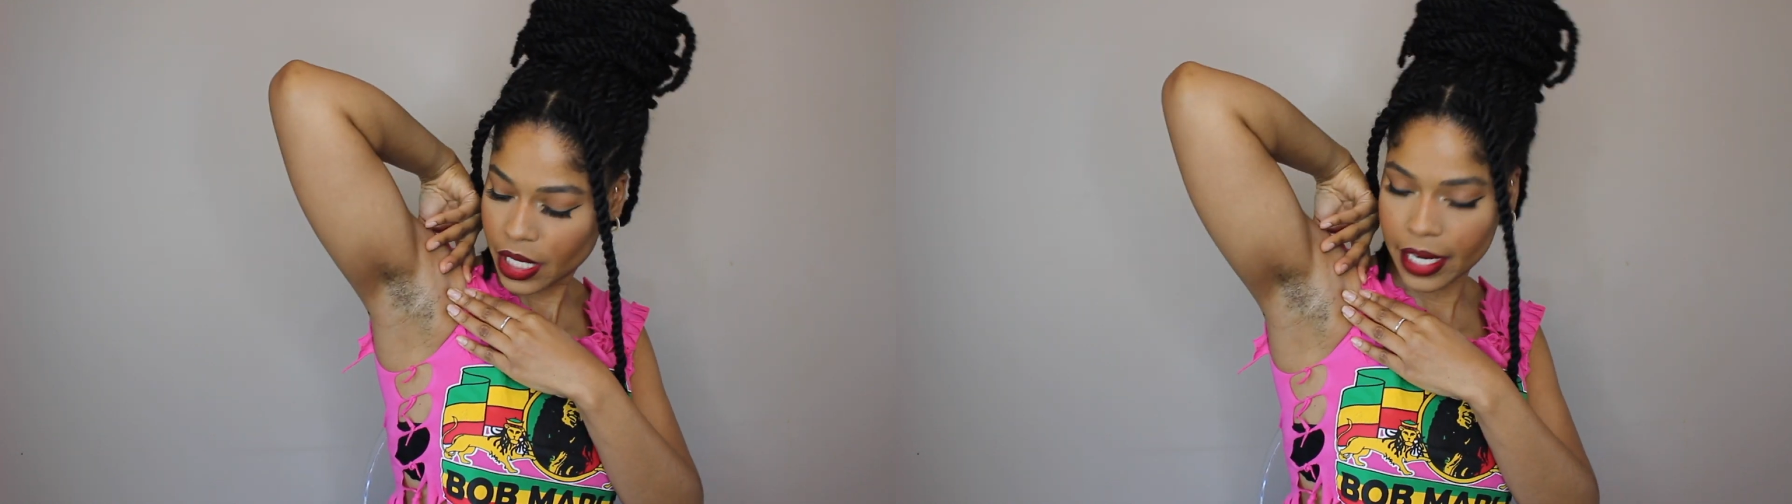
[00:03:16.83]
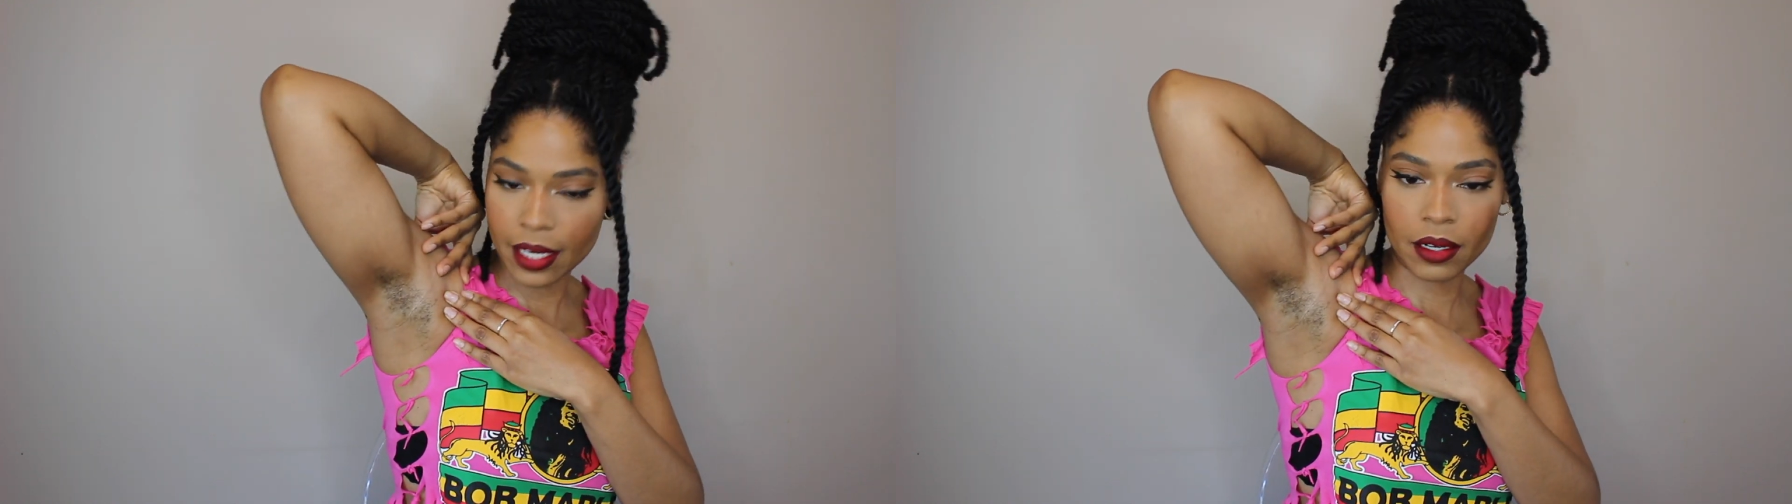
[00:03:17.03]

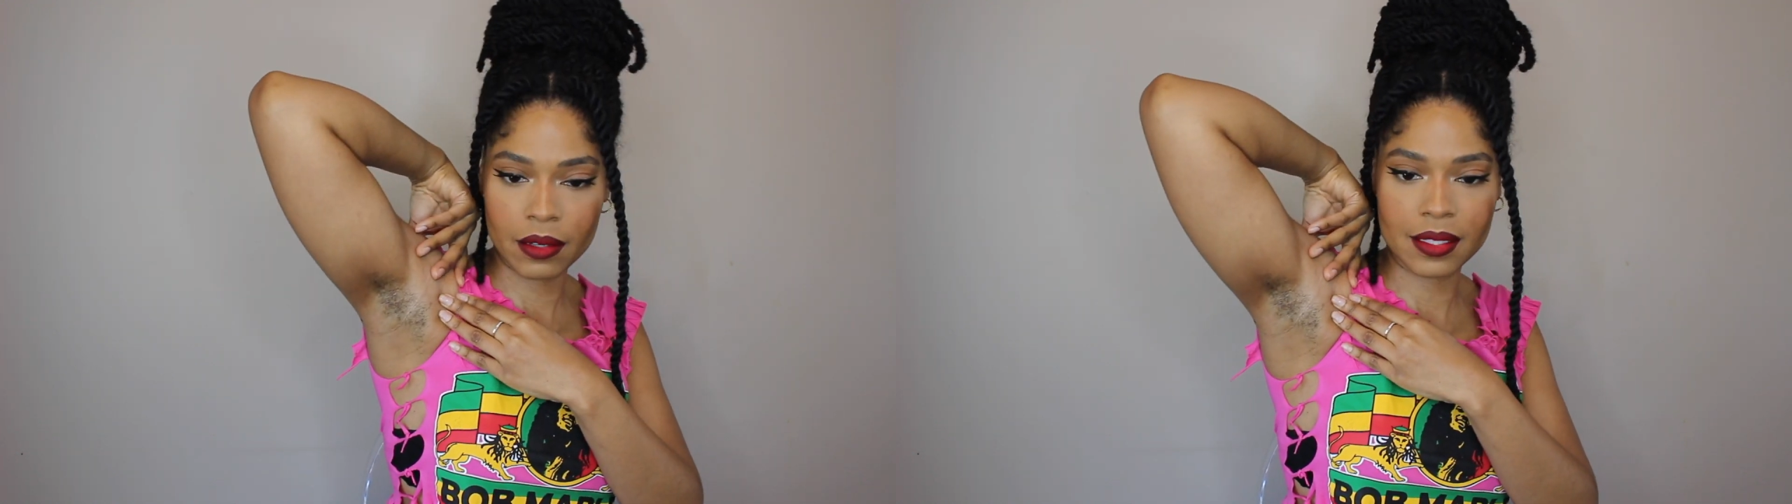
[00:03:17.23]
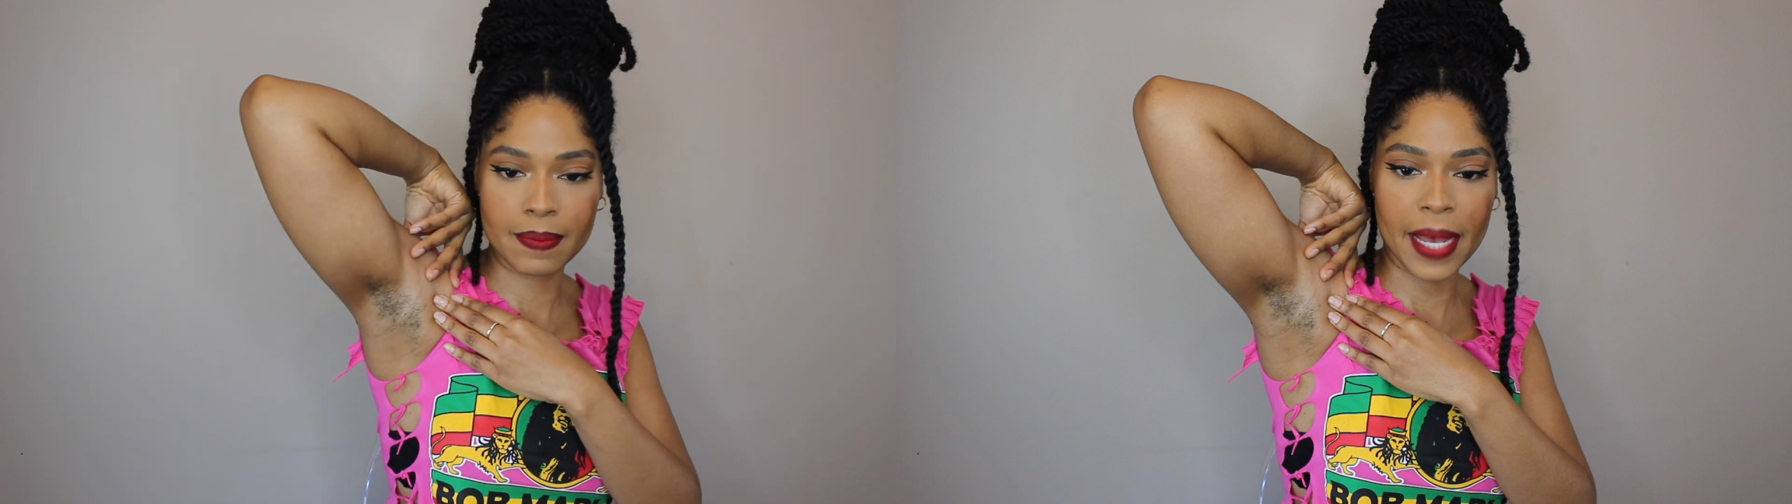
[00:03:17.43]
hair
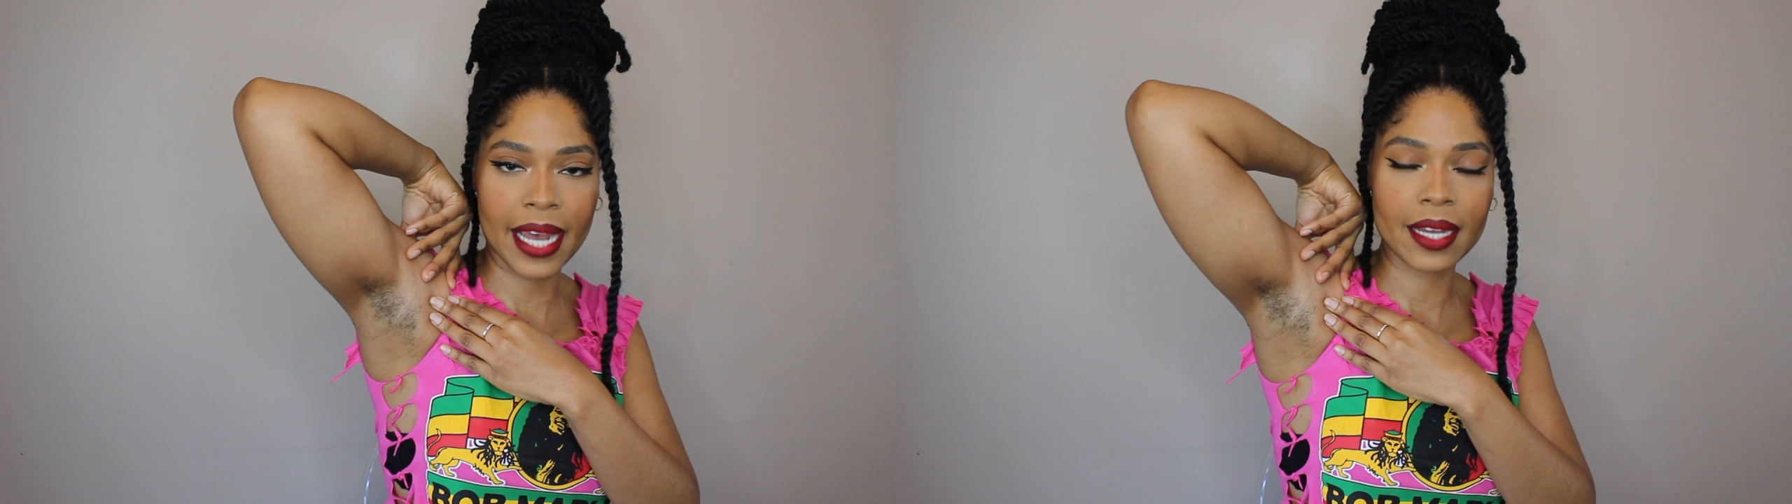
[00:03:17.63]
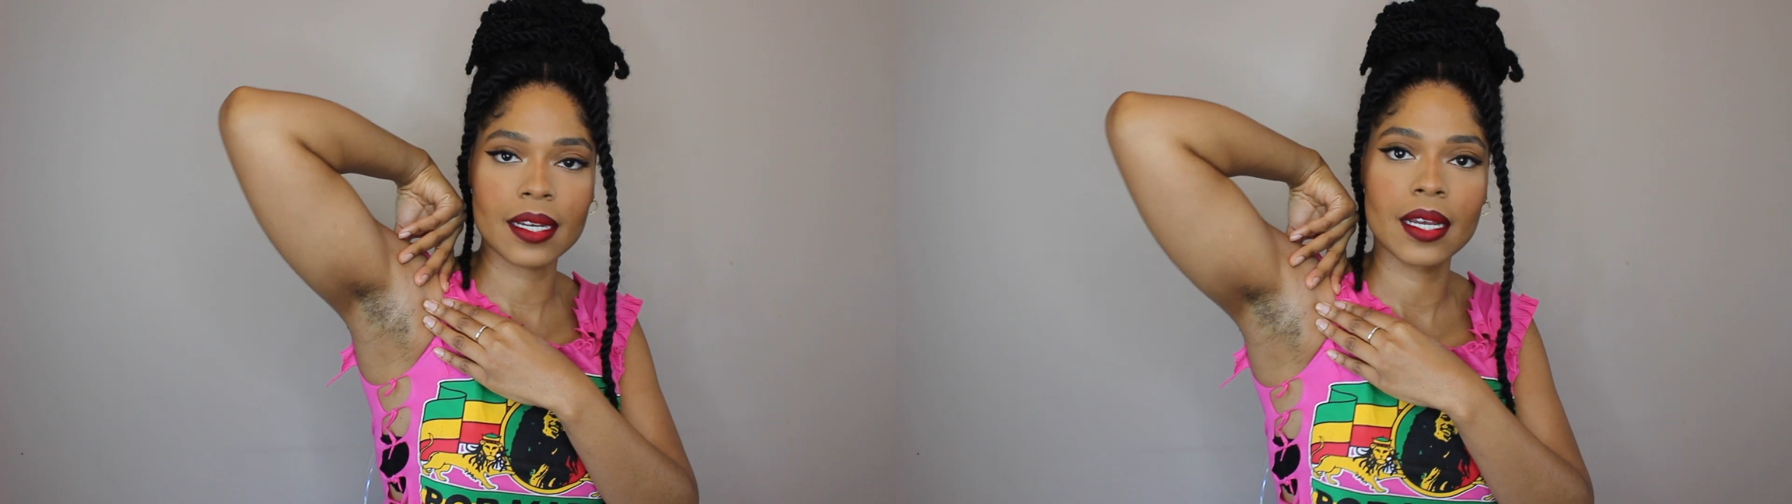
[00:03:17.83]
grows
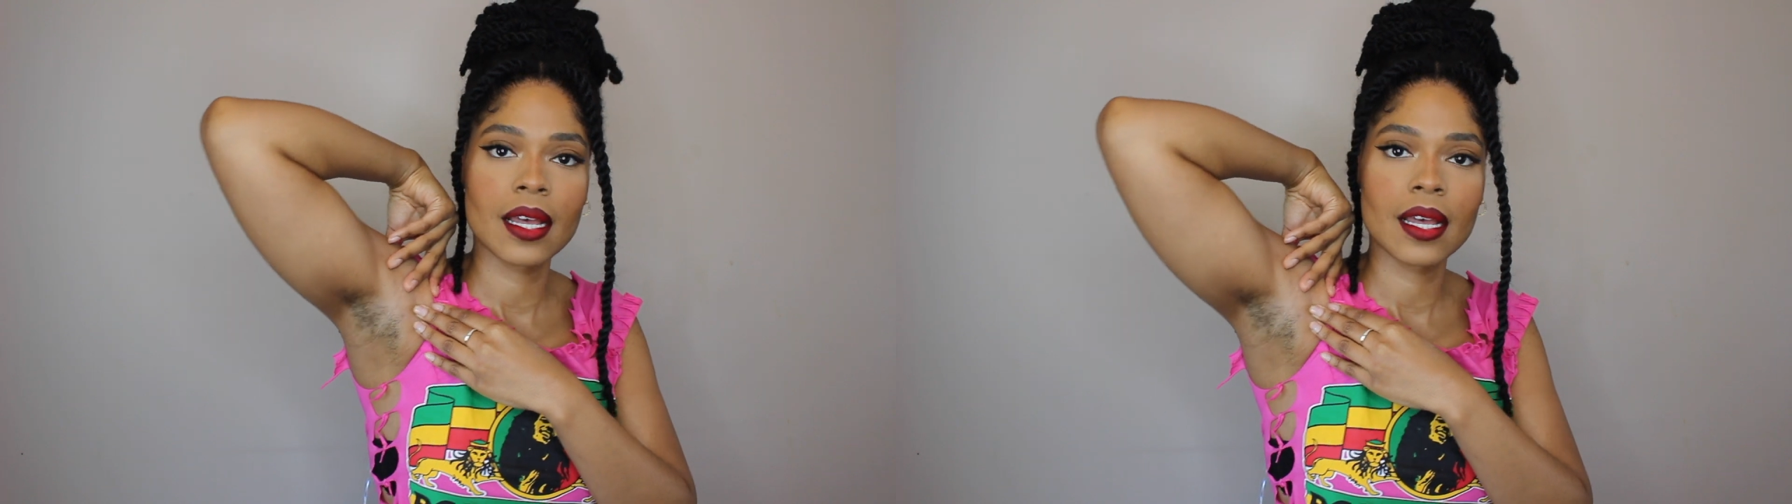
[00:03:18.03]
back.